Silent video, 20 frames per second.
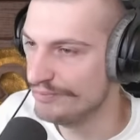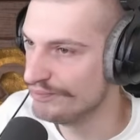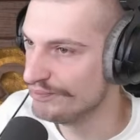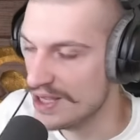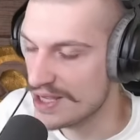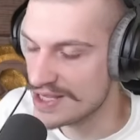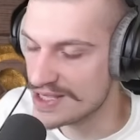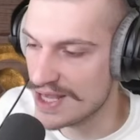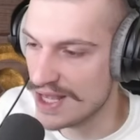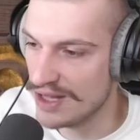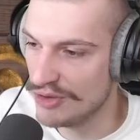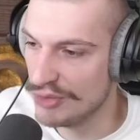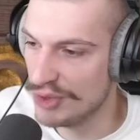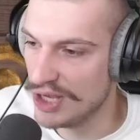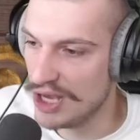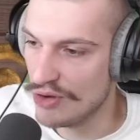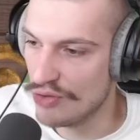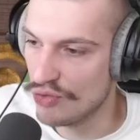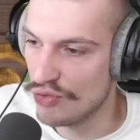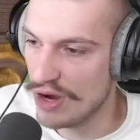It's not like we
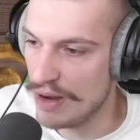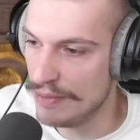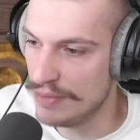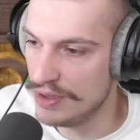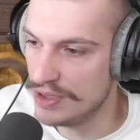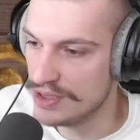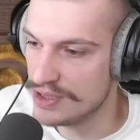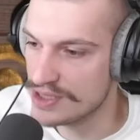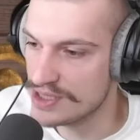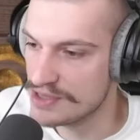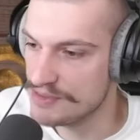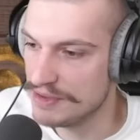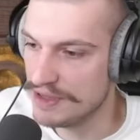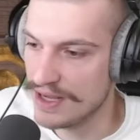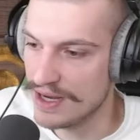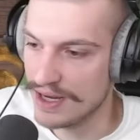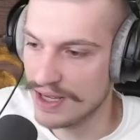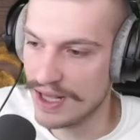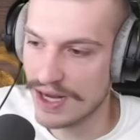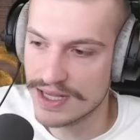got rebels, but
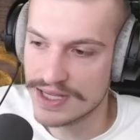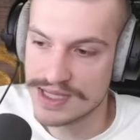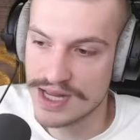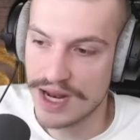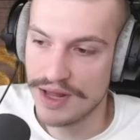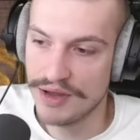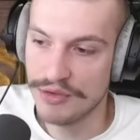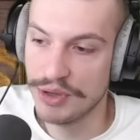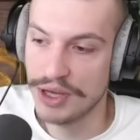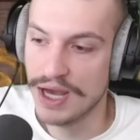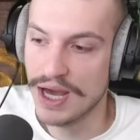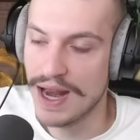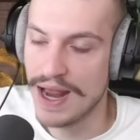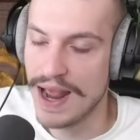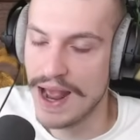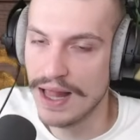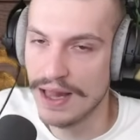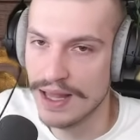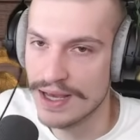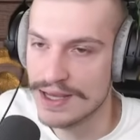then again, it's not like we got
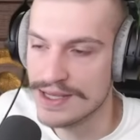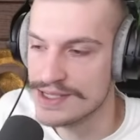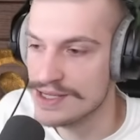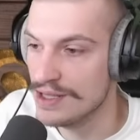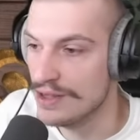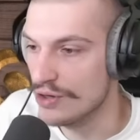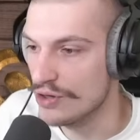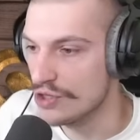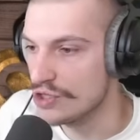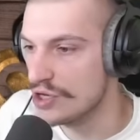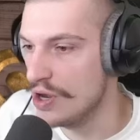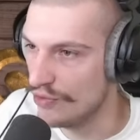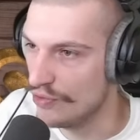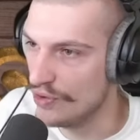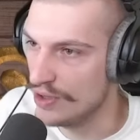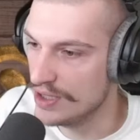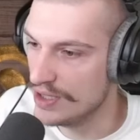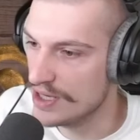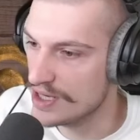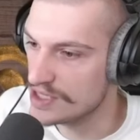allies either. So it
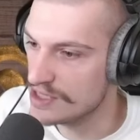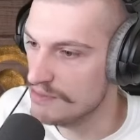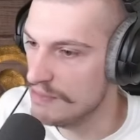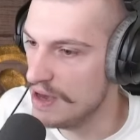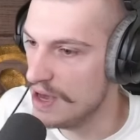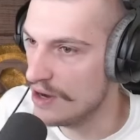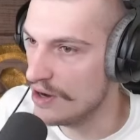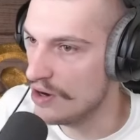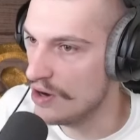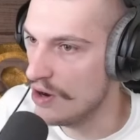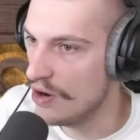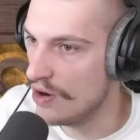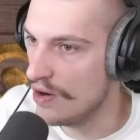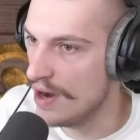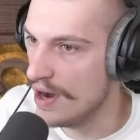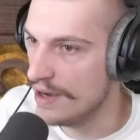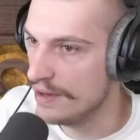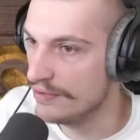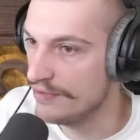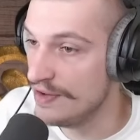really doesn't matter. All
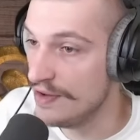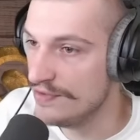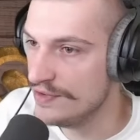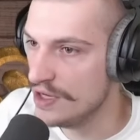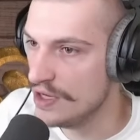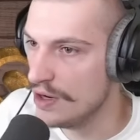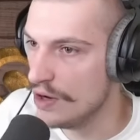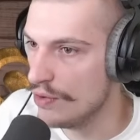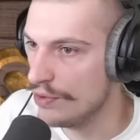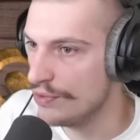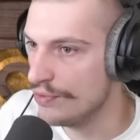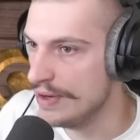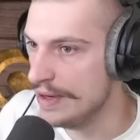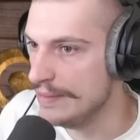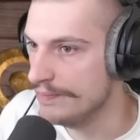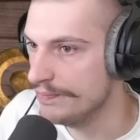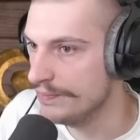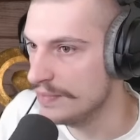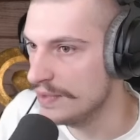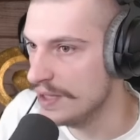right, 1503.
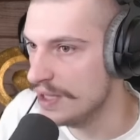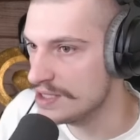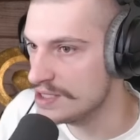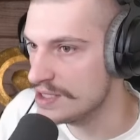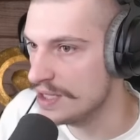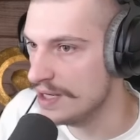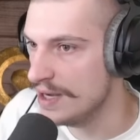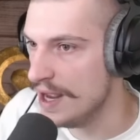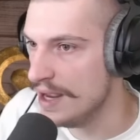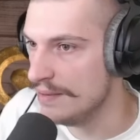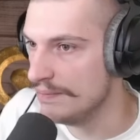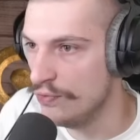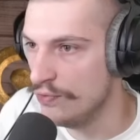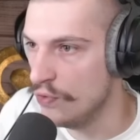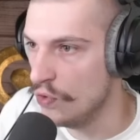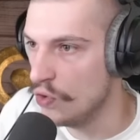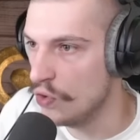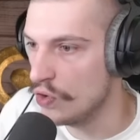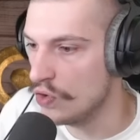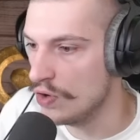That's the date
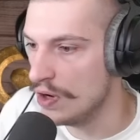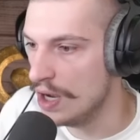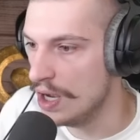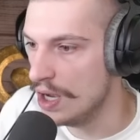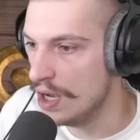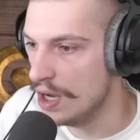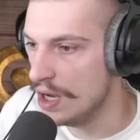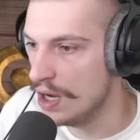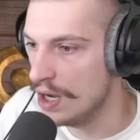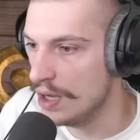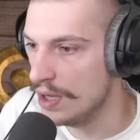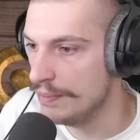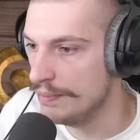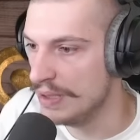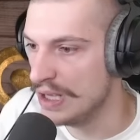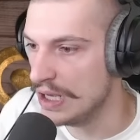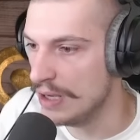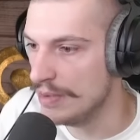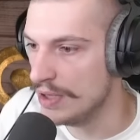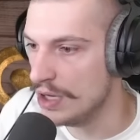for
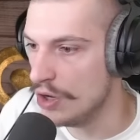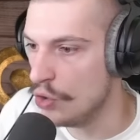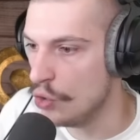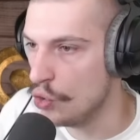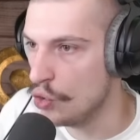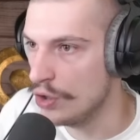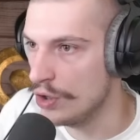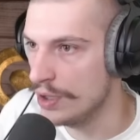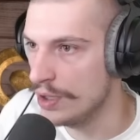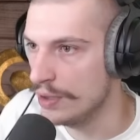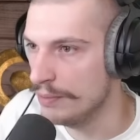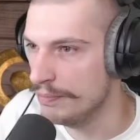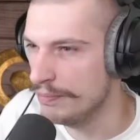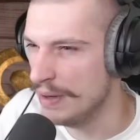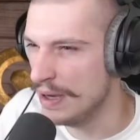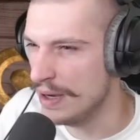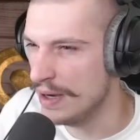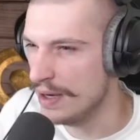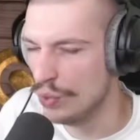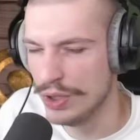becoming a horde.
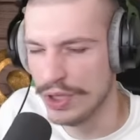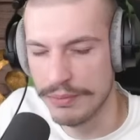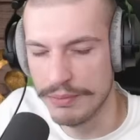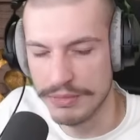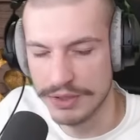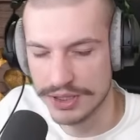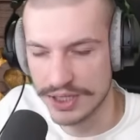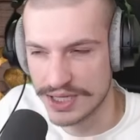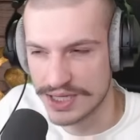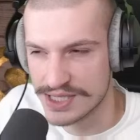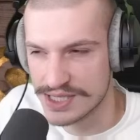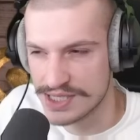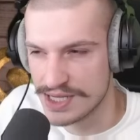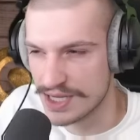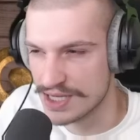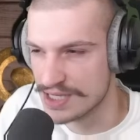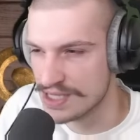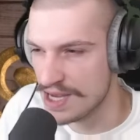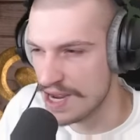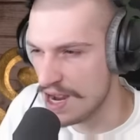But we'll get Miltech
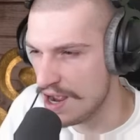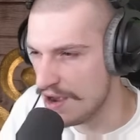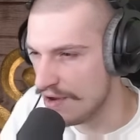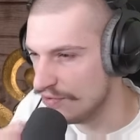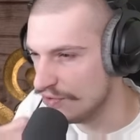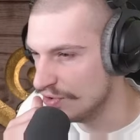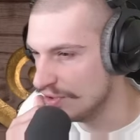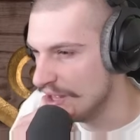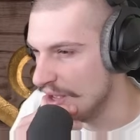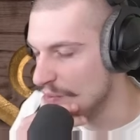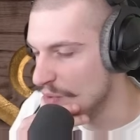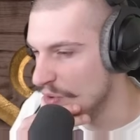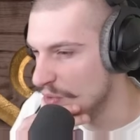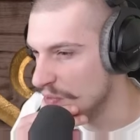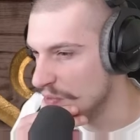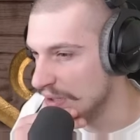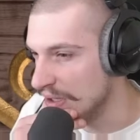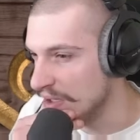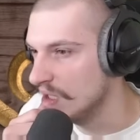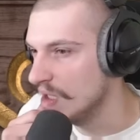6 after that, won't
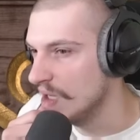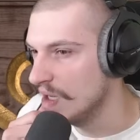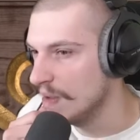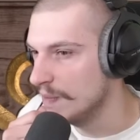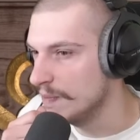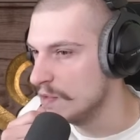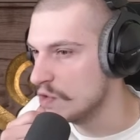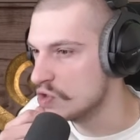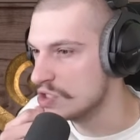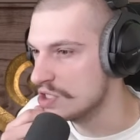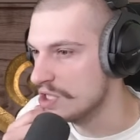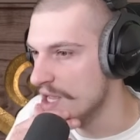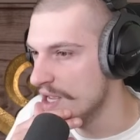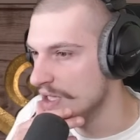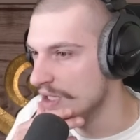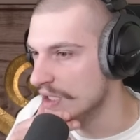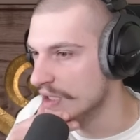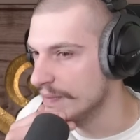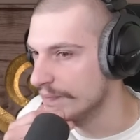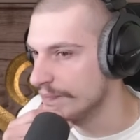we? Yeah, most
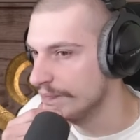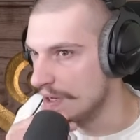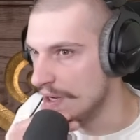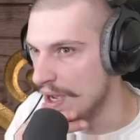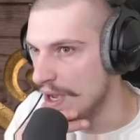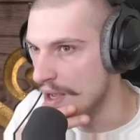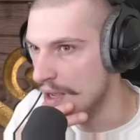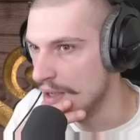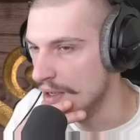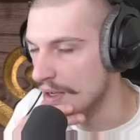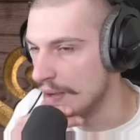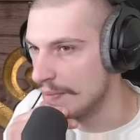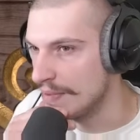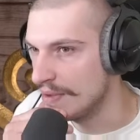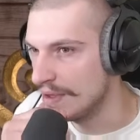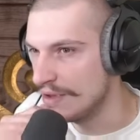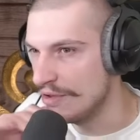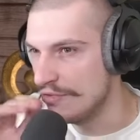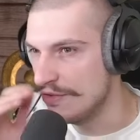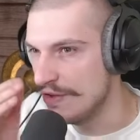likely. Yeah, I'm
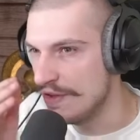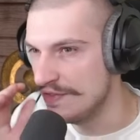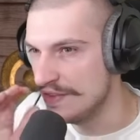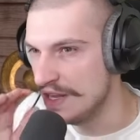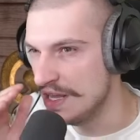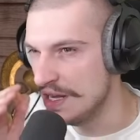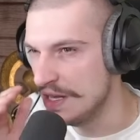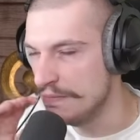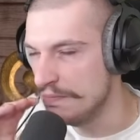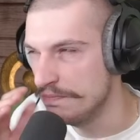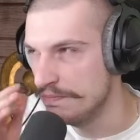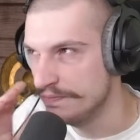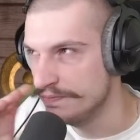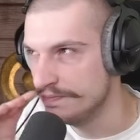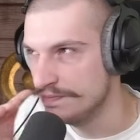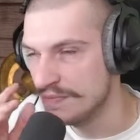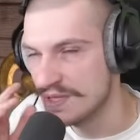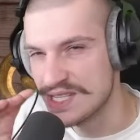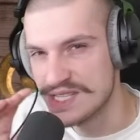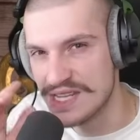thinking 15.
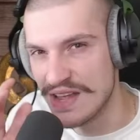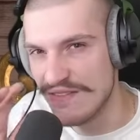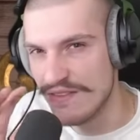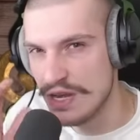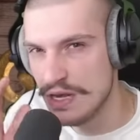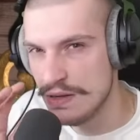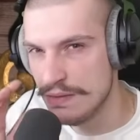7.